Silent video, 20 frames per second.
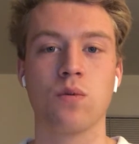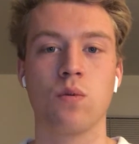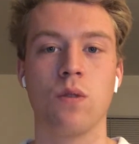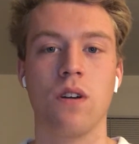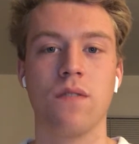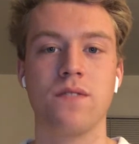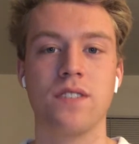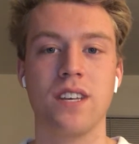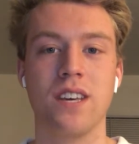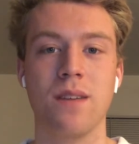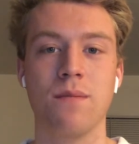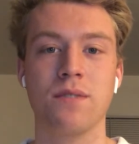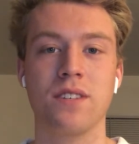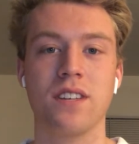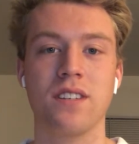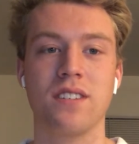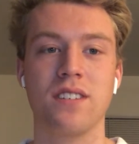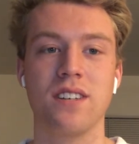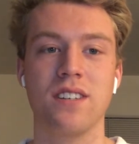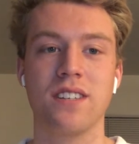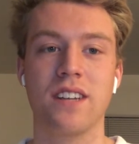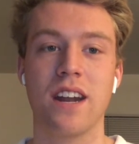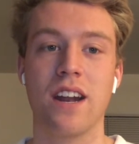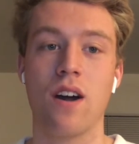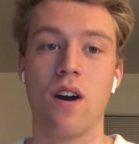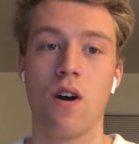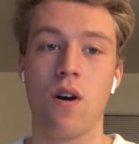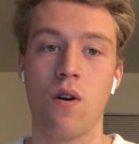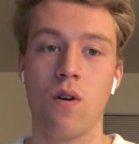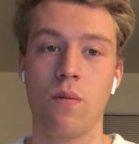12 teams this season at
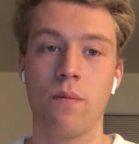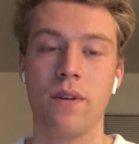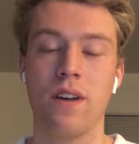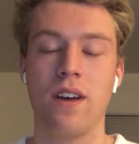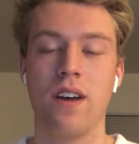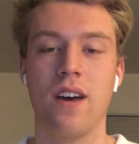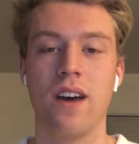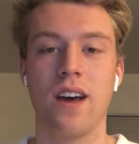home,